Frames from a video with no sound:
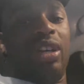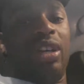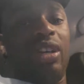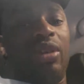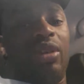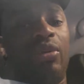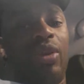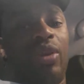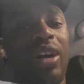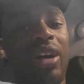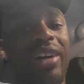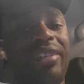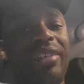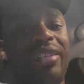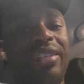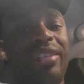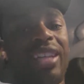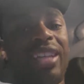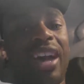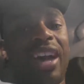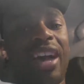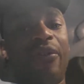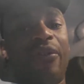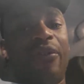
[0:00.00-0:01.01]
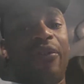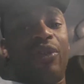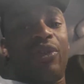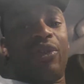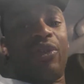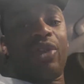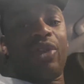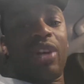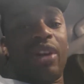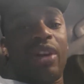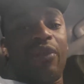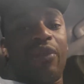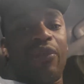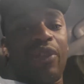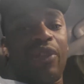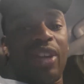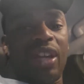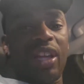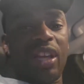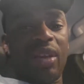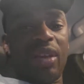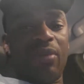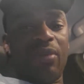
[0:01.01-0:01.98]
Well, I say I feel sorry for
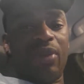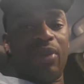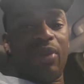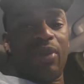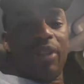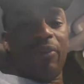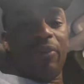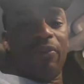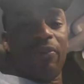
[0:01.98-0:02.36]
him, but